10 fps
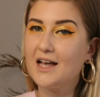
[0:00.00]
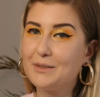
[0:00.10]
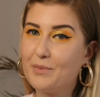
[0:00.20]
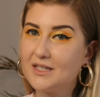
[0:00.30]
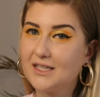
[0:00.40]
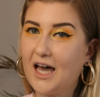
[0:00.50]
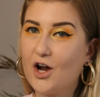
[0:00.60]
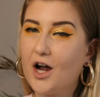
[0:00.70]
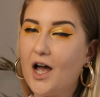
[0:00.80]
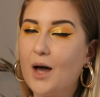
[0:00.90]
As a
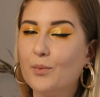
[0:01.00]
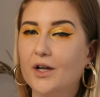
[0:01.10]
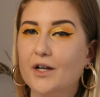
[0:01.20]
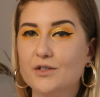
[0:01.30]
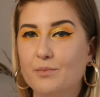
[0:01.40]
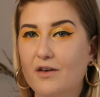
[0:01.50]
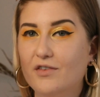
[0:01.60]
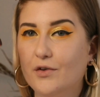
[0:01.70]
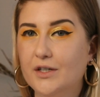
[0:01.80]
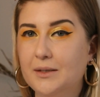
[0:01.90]
mascara, I'm gonna use my
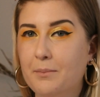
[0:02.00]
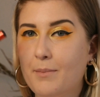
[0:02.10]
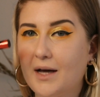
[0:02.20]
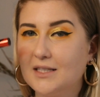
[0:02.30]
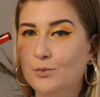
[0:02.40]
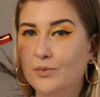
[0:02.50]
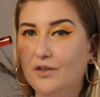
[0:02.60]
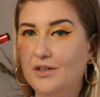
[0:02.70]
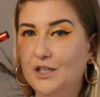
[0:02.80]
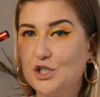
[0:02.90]
favorite Maximum
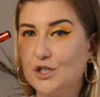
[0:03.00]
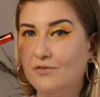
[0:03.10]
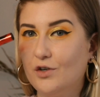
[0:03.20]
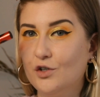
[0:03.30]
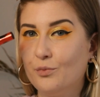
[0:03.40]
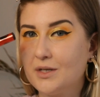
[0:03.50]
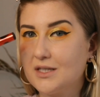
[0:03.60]
Definition Volume